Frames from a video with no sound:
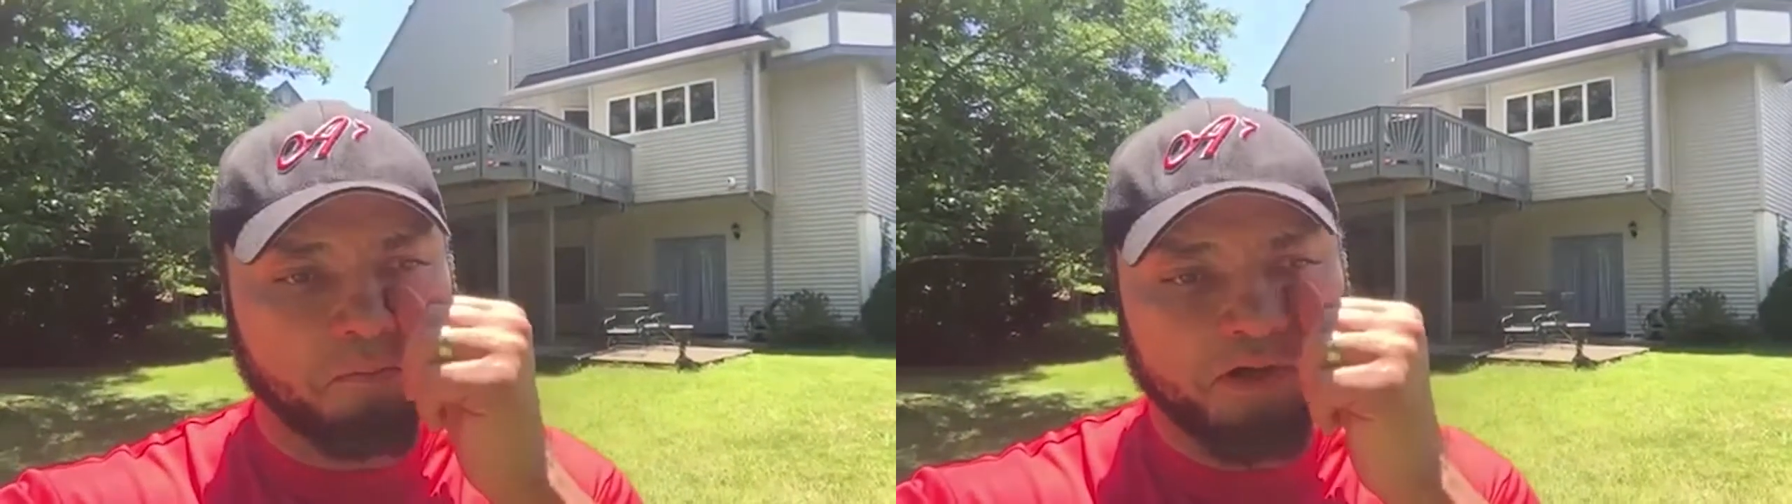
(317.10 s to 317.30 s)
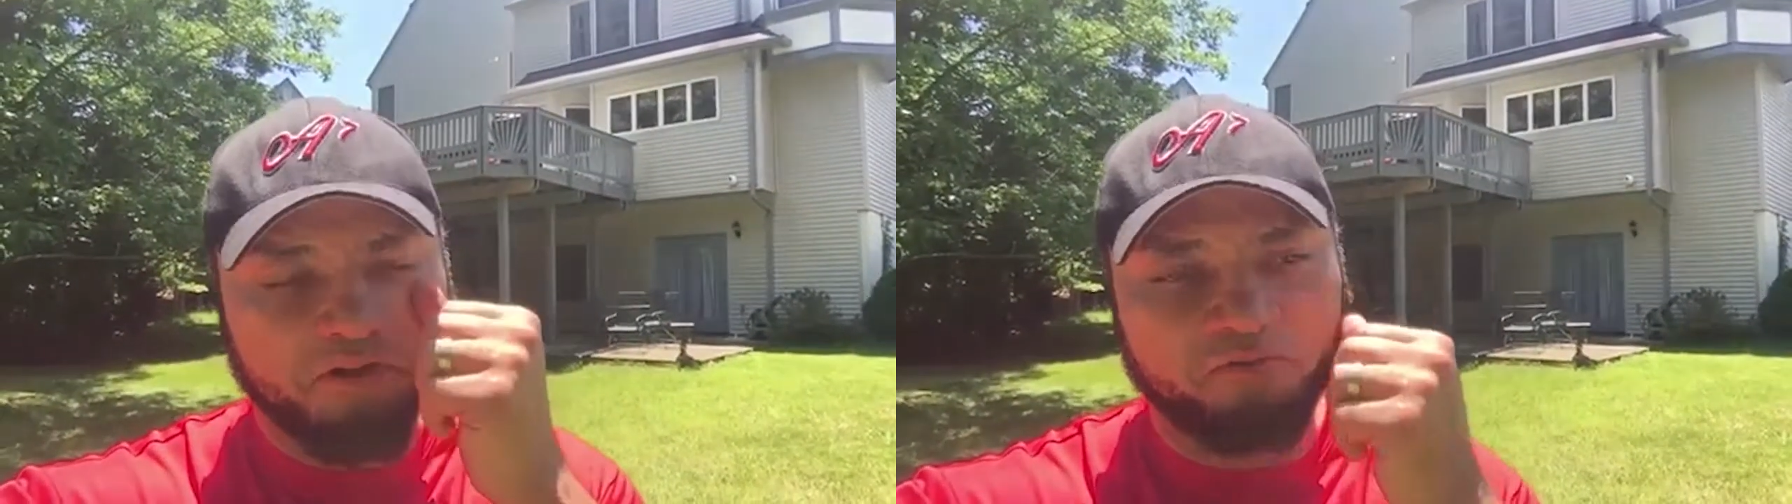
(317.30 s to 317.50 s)

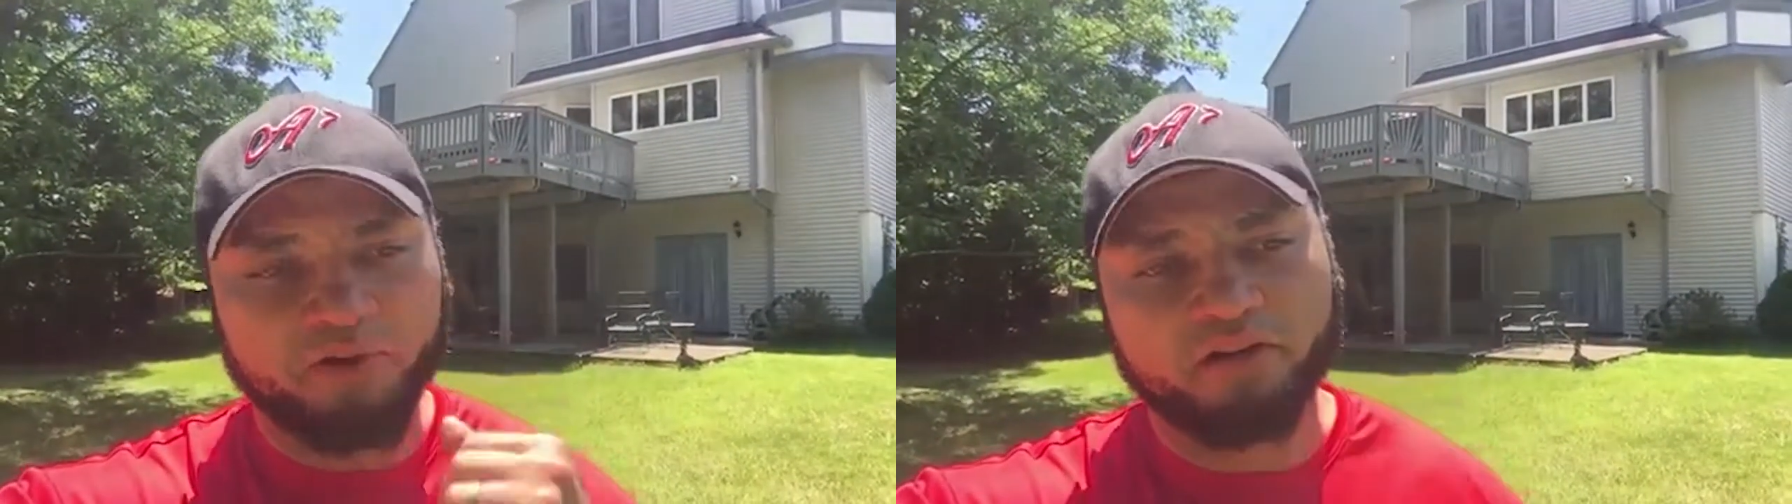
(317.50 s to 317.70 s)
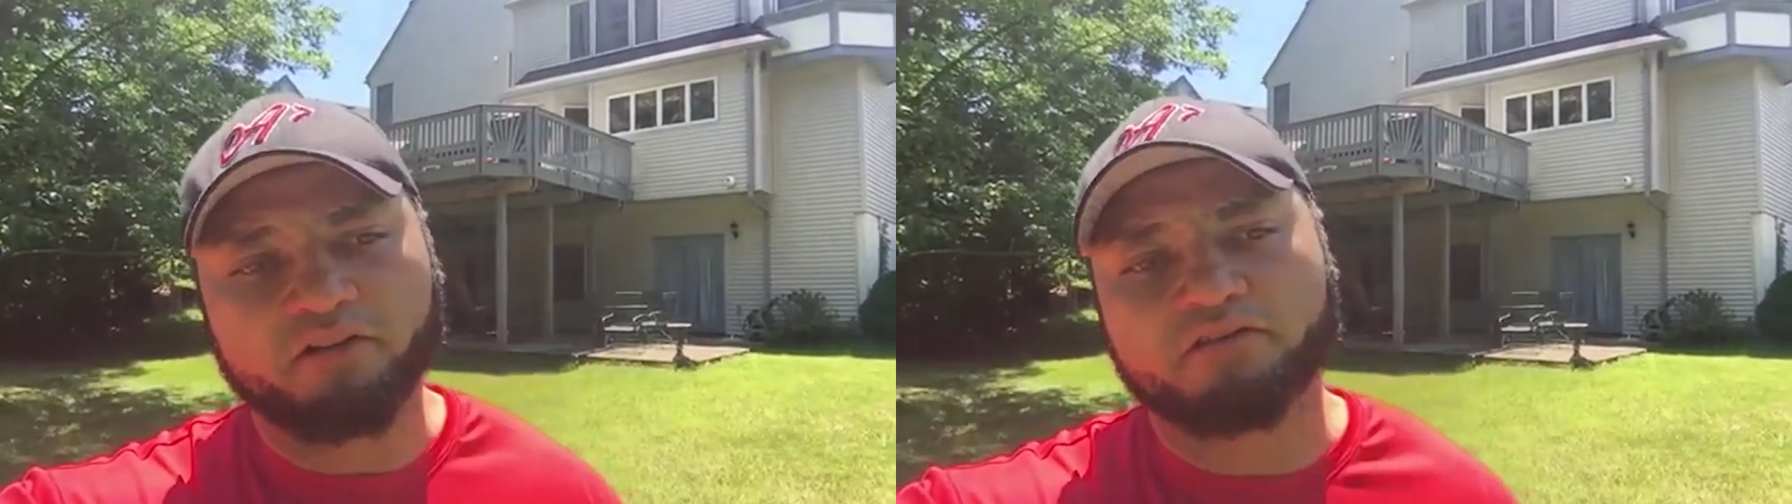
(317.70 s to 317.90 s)
But you've
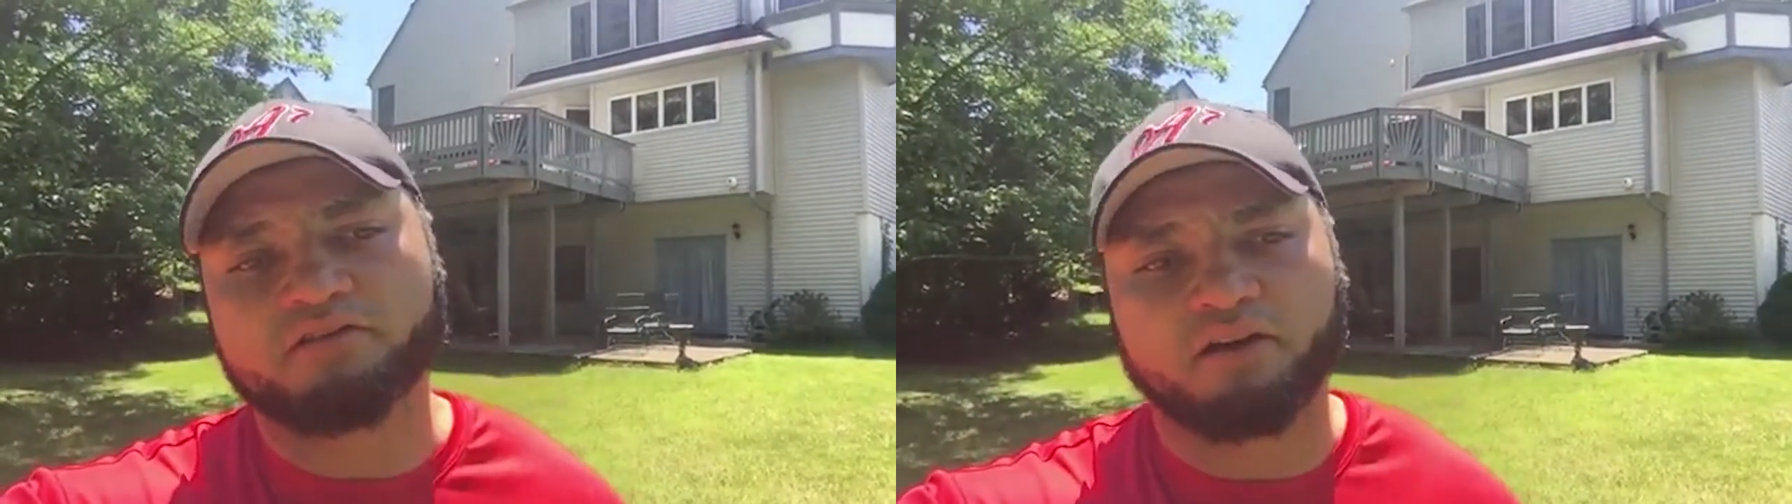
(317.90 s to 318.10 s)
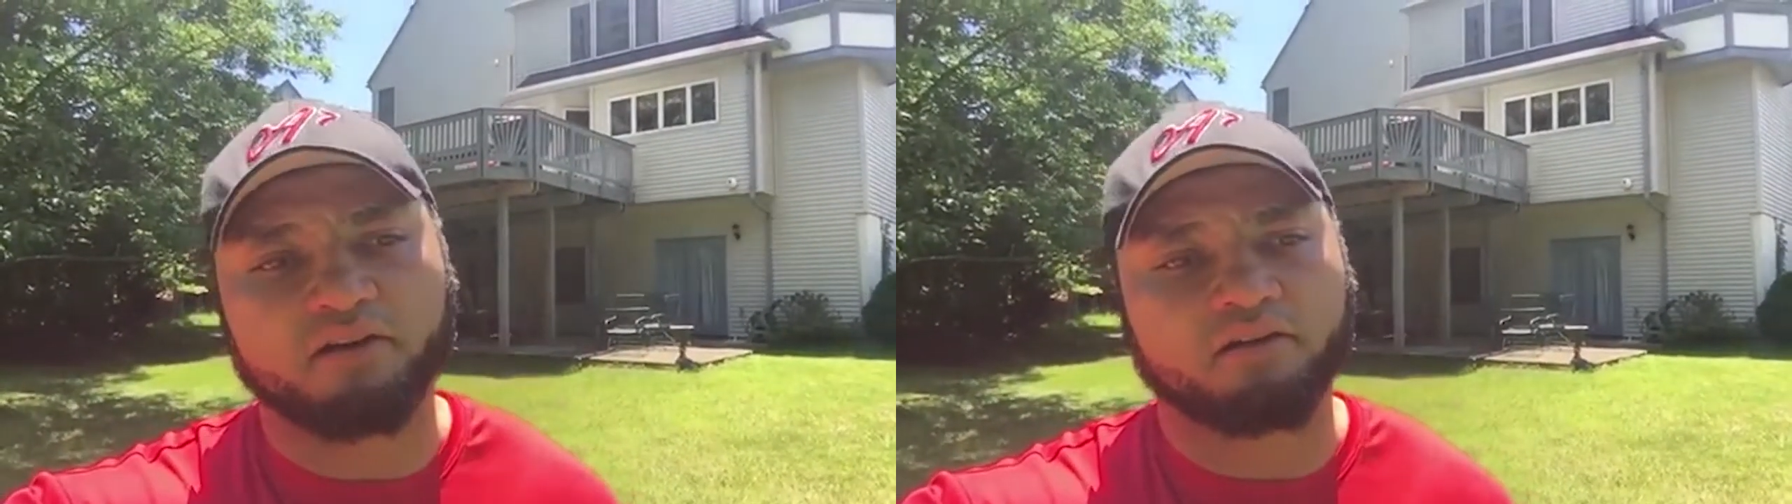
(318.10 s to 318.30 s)
been a good
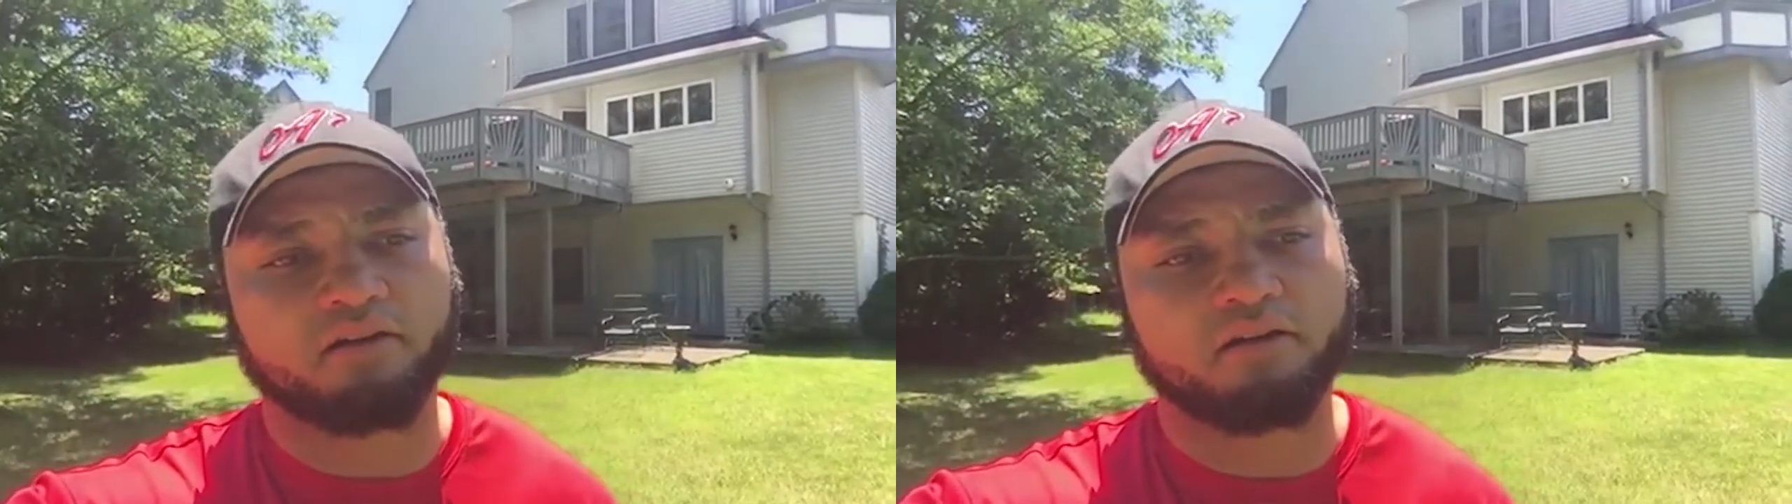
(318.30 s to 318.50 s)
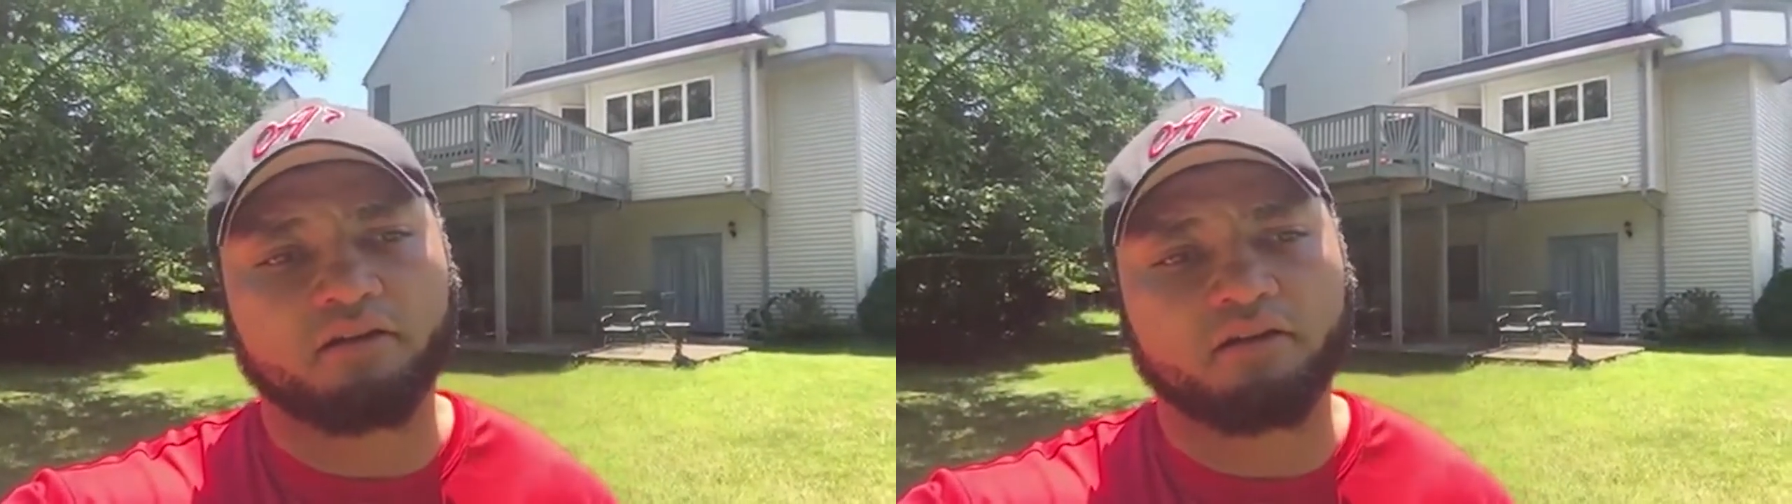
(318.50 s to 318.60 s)
son,